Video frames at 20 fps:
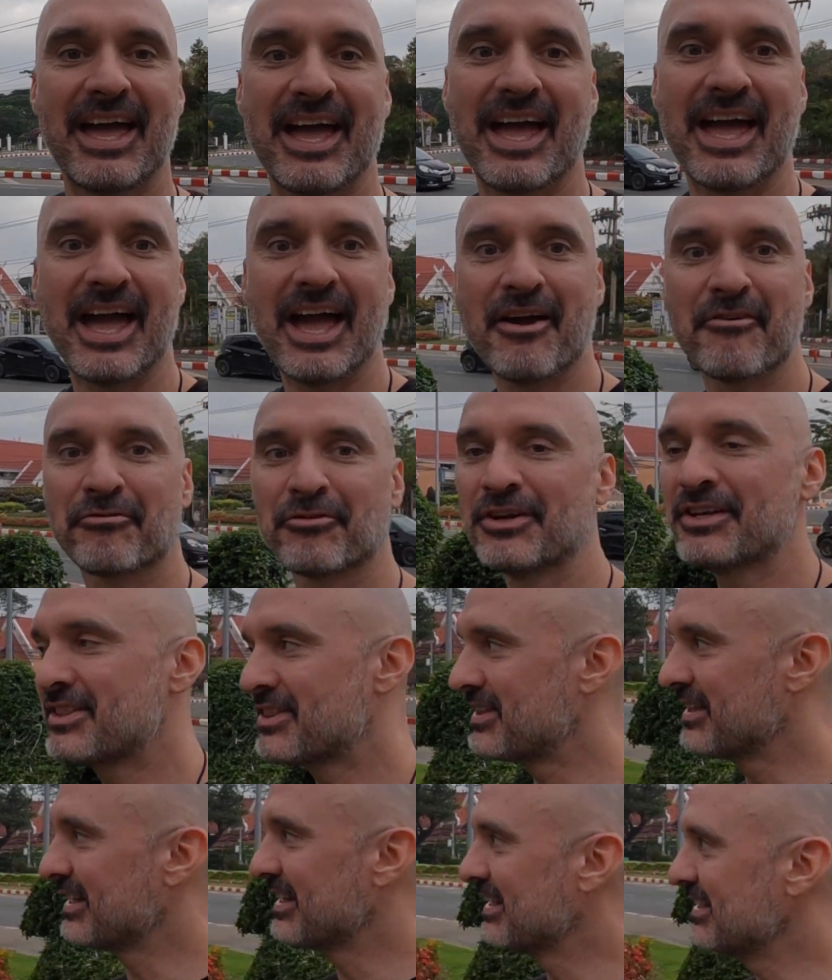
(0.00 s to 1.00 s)

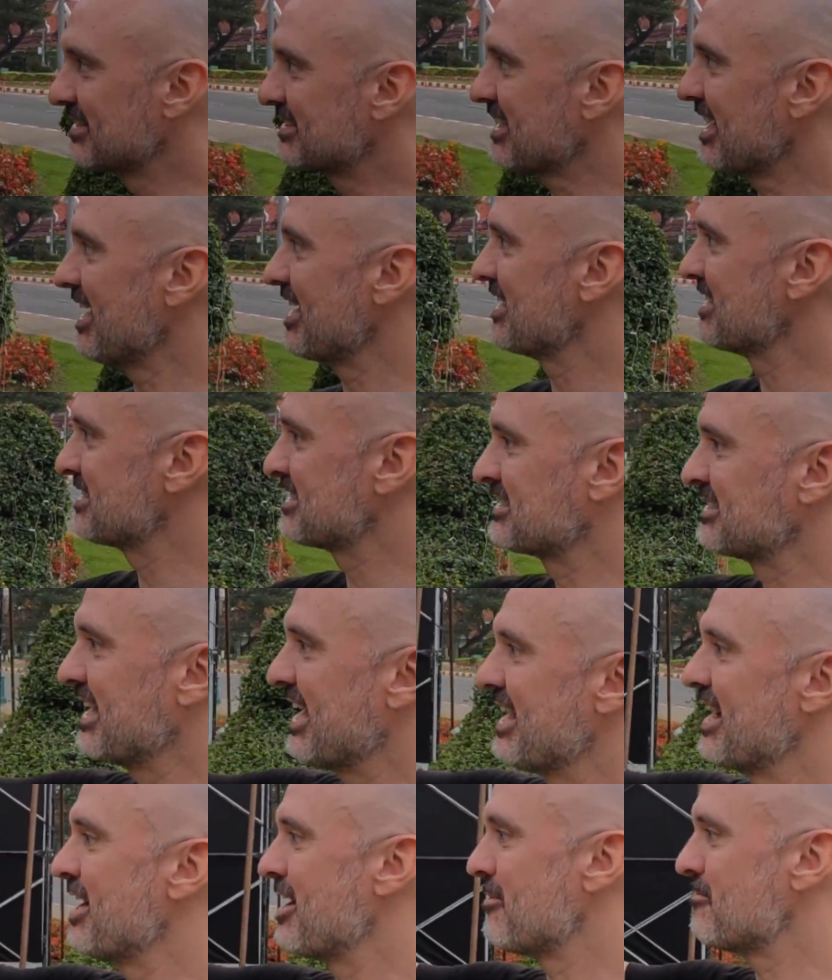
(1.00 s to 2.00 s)
Everything is kind of set
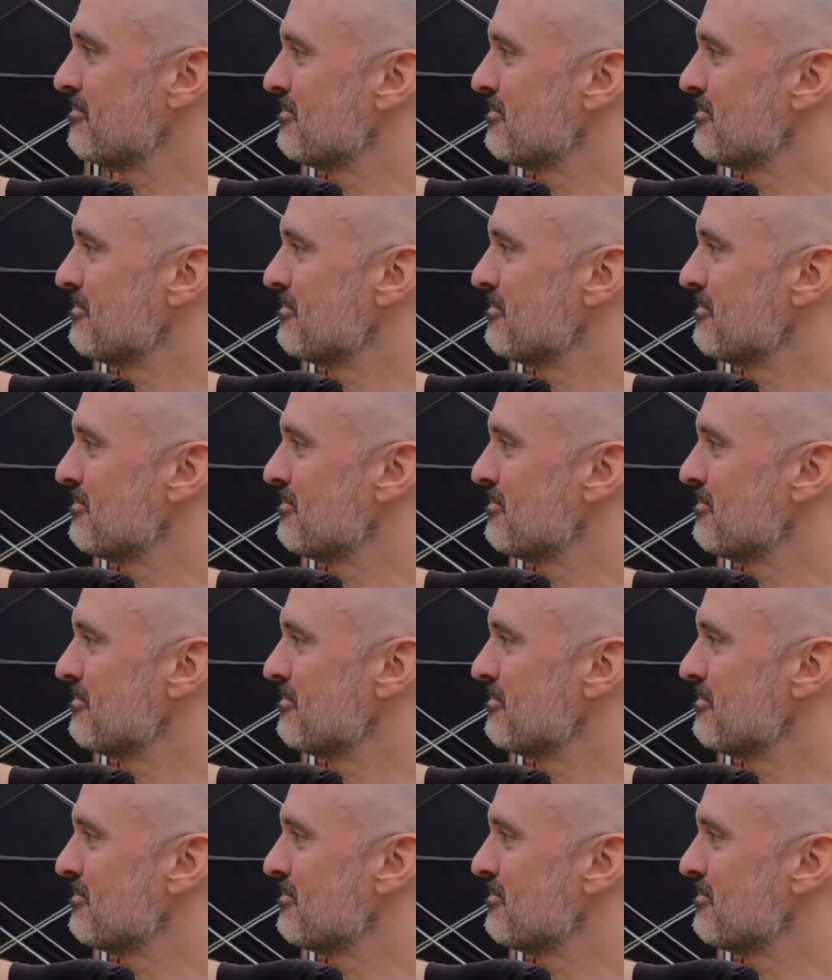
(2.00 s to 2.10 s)
up